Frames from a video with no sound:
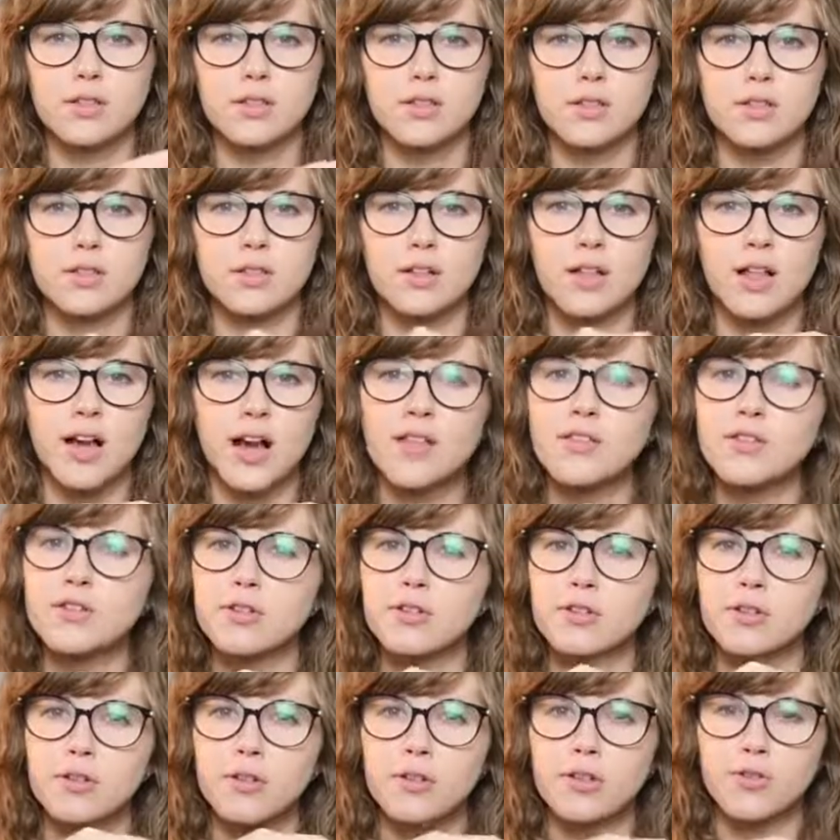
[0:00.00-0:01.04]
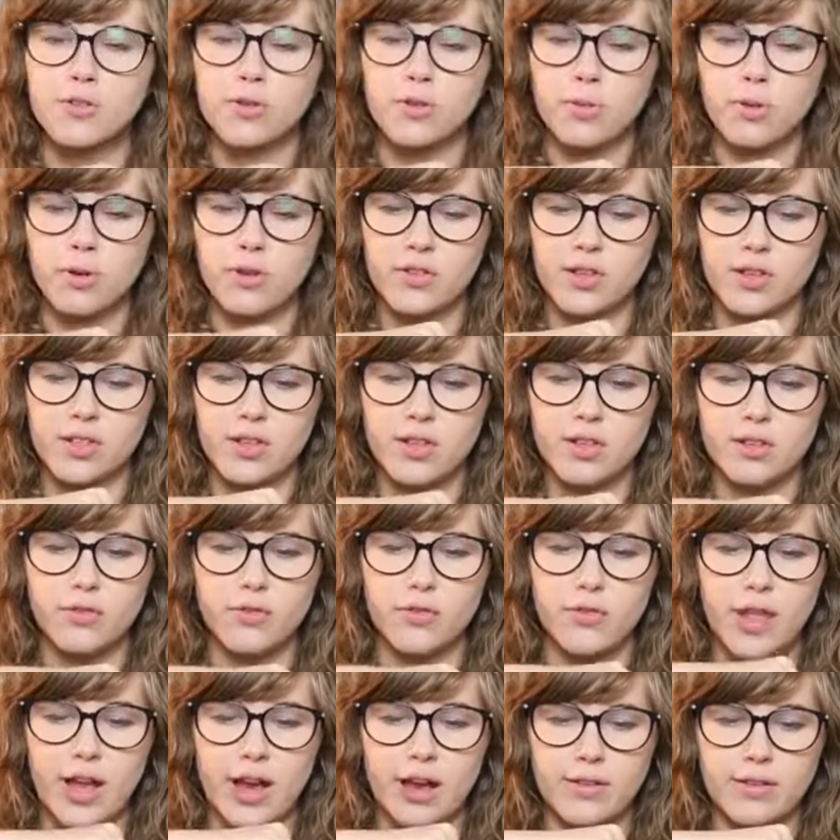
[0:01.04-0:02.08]
classical, it's always like these
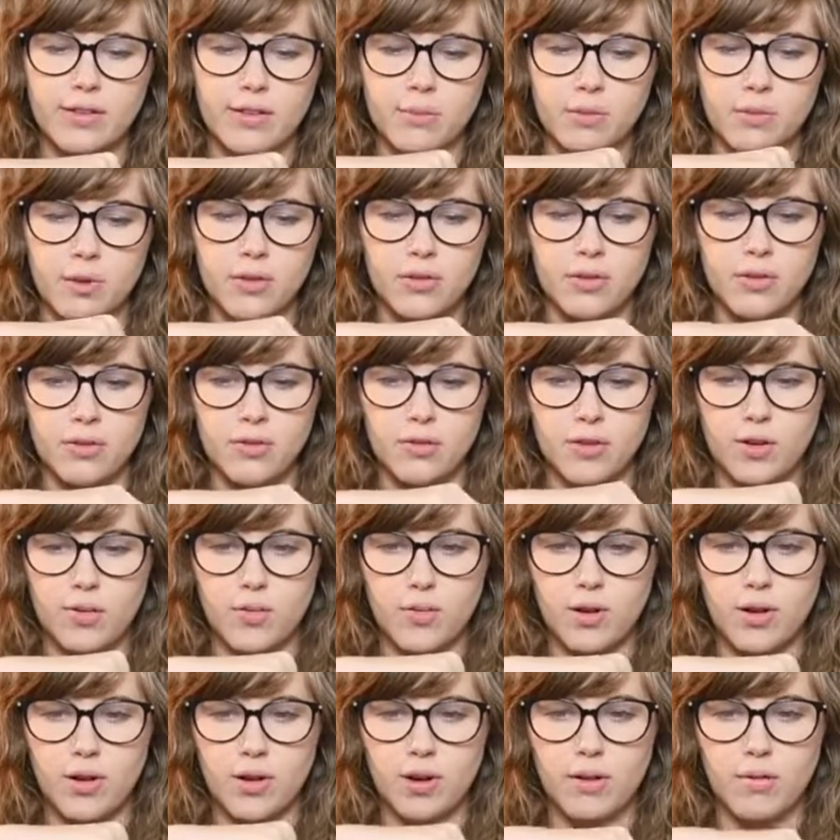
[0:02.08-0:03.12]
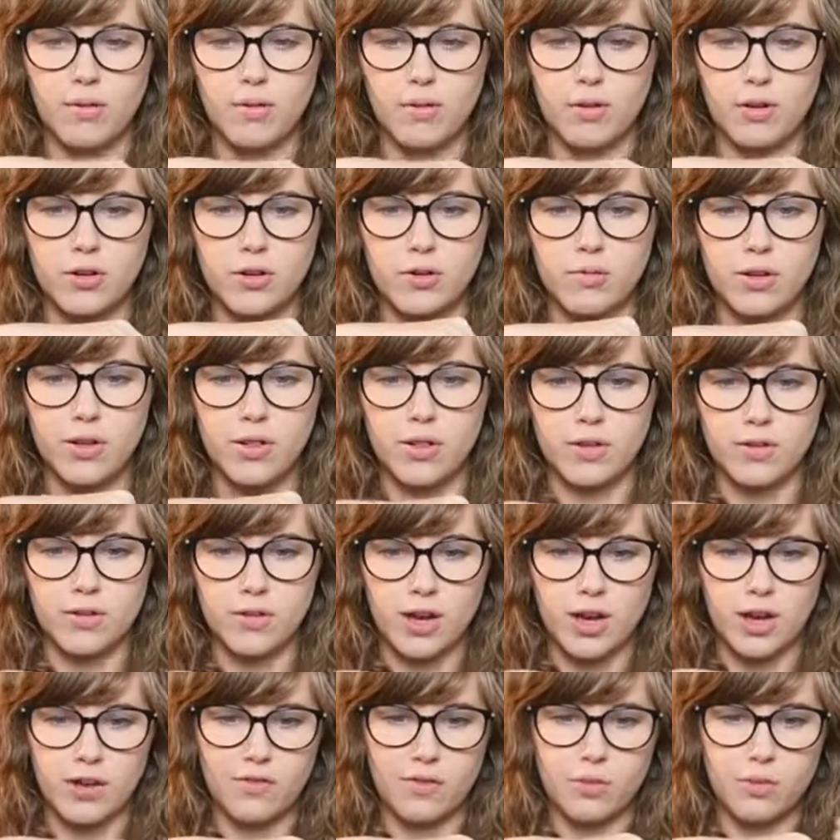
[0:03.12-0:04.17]
flexing muscles, like we're doing this
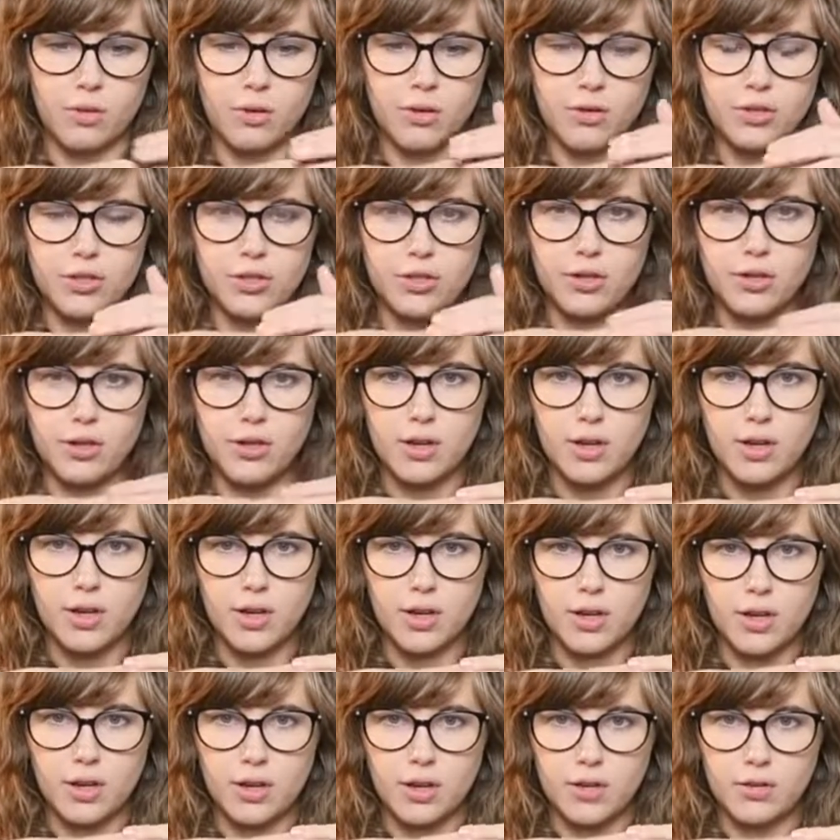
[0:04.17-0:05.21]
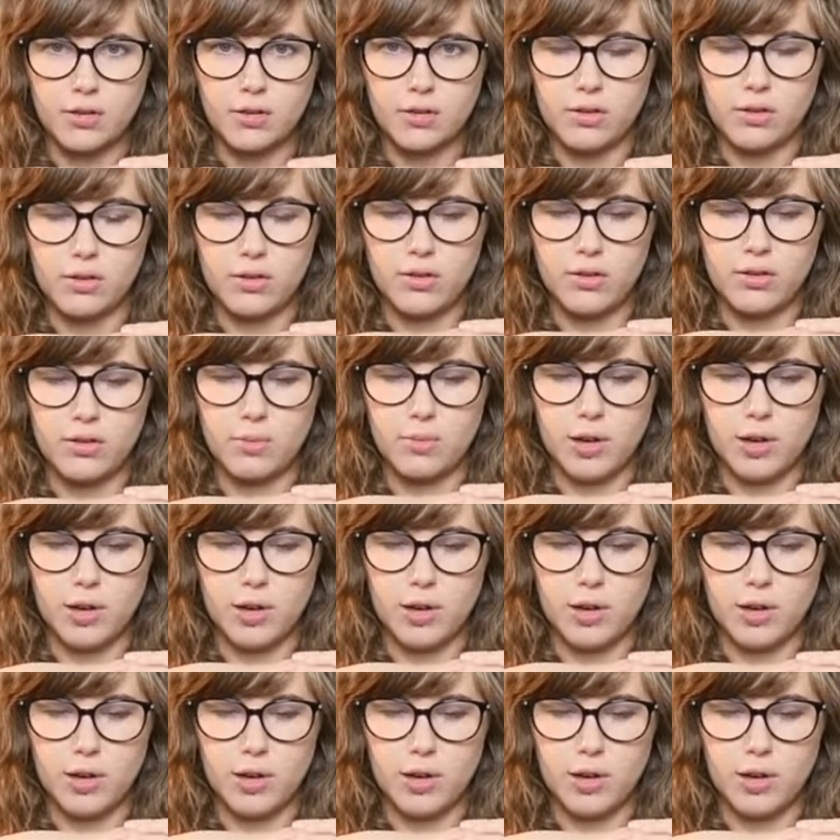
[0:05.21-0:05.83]
kind of a motion. You can see my